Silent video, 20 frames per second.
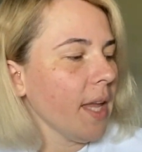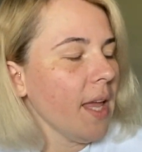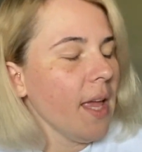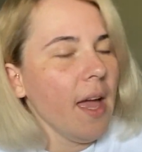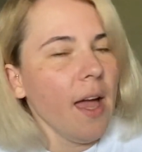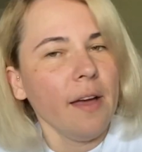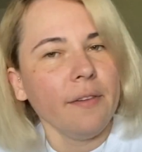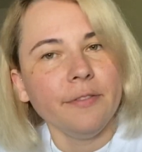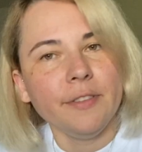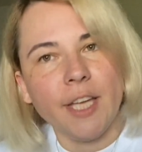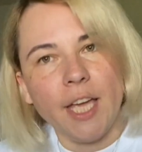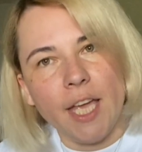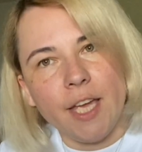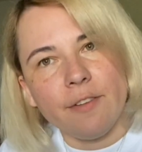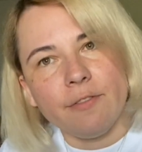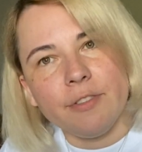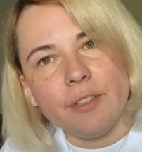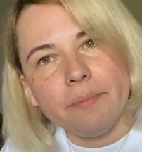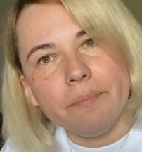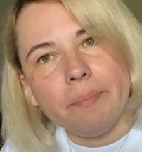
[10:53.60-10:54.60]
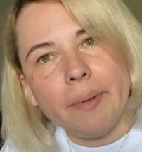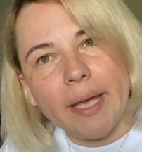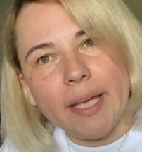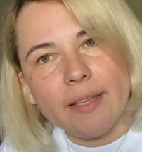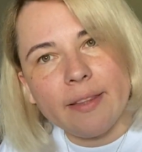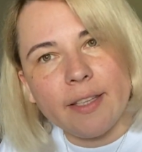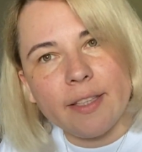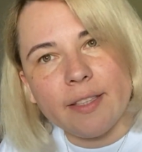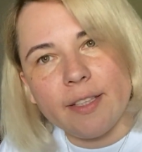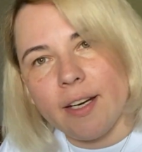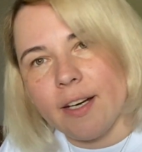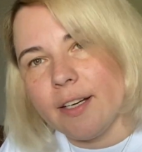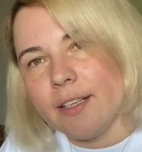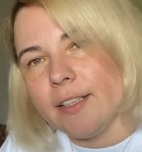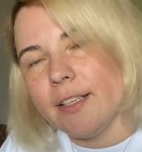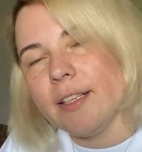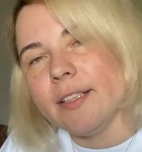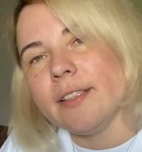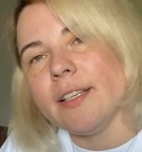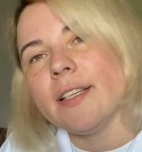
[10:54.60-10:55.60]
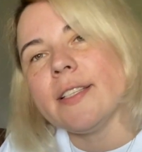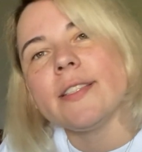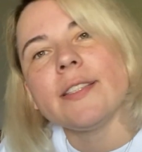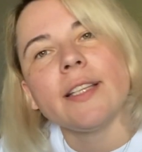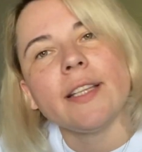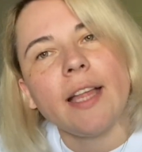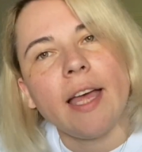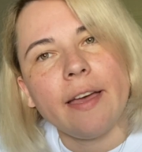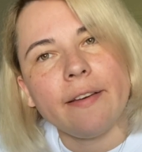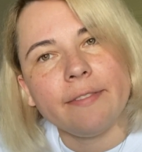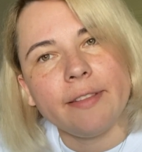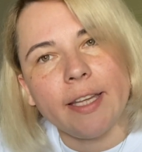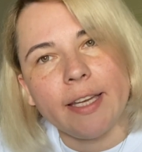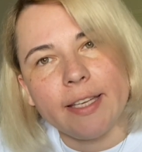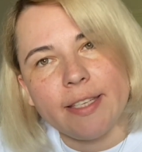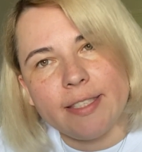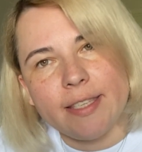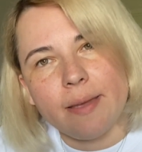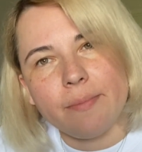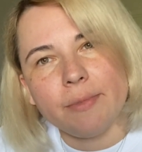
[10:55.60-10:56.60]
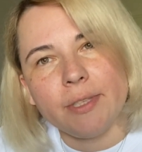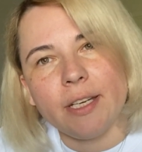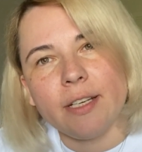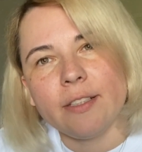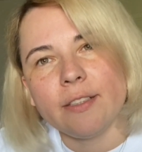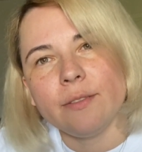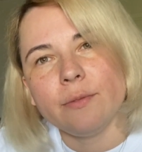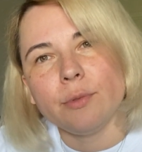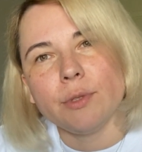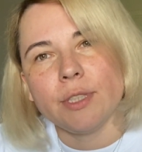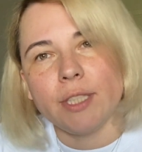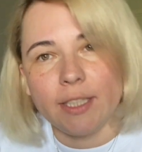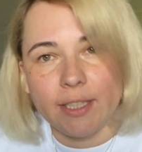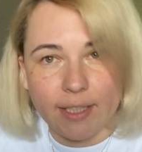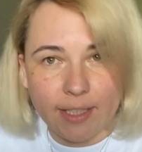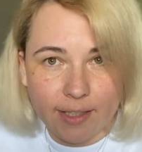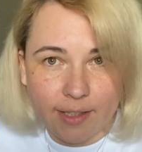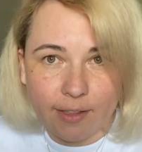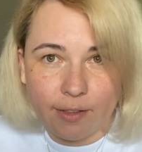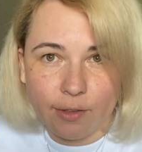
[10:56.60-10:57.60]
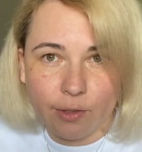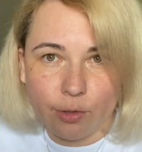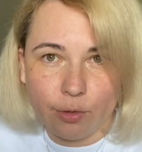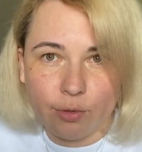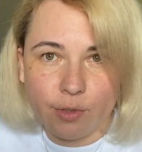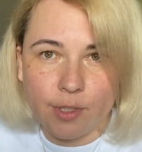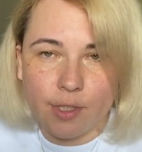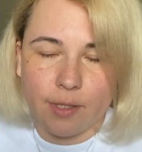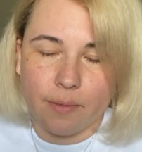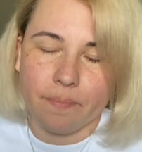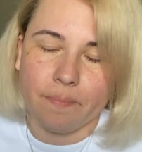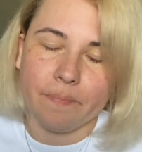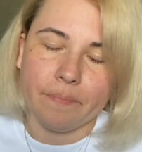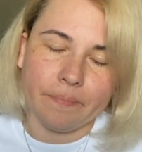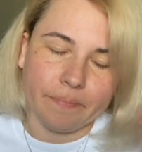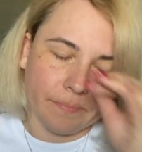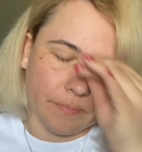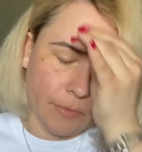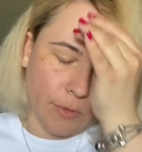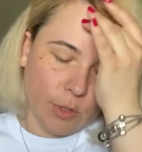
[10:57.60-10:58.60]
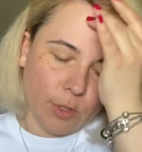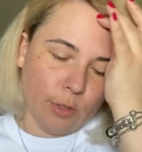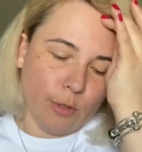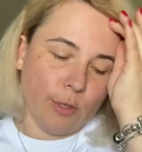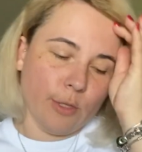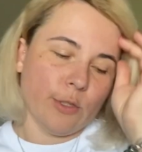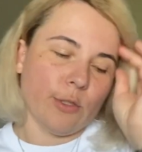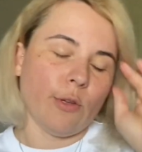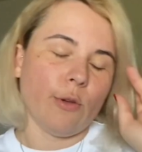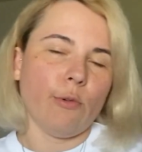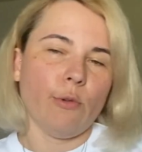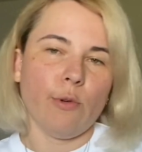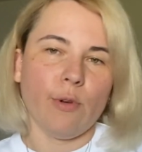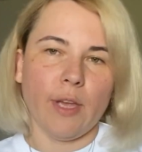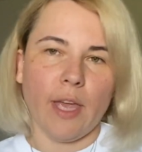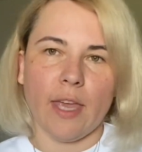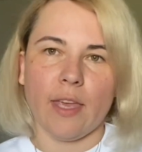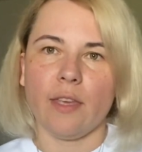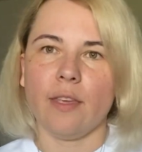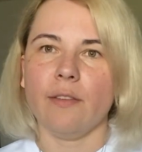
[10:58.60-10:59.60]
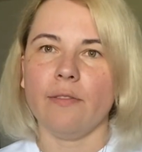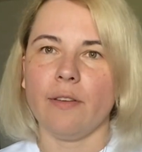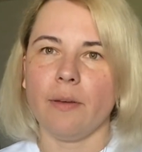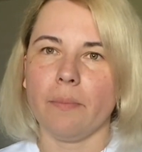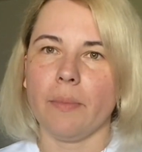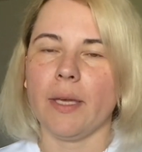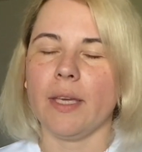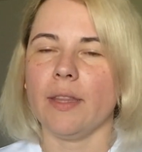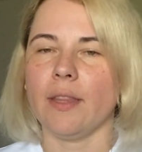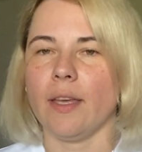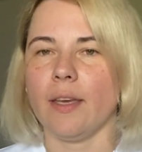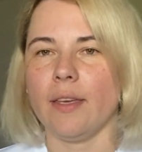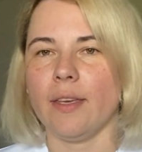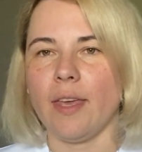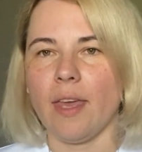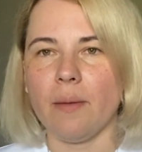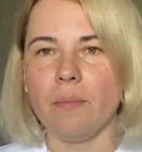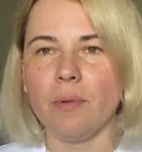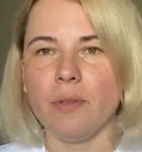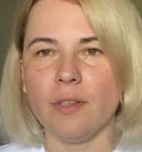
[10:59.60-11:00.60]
after I ripped back that cardigan, I still have like some yarn what I didn't use. So I thought, okay, if I make the cable